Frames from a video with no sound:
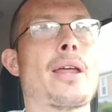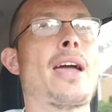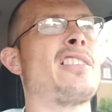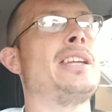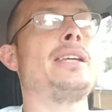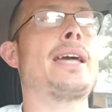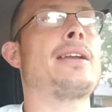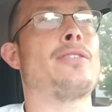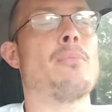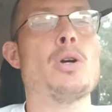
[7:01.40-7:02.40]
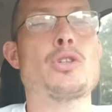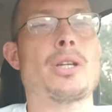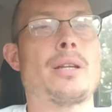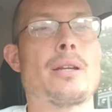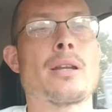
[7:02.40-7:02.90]
having any kind of
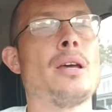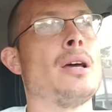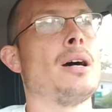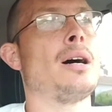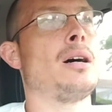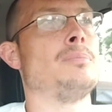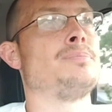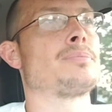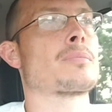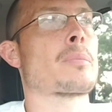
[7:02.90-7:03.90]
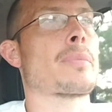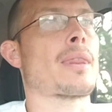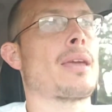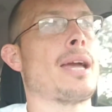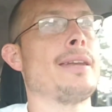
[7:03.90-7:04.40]
emotion in it.
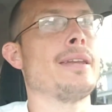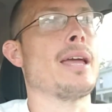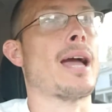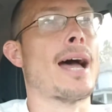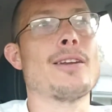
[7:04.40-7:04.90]
And I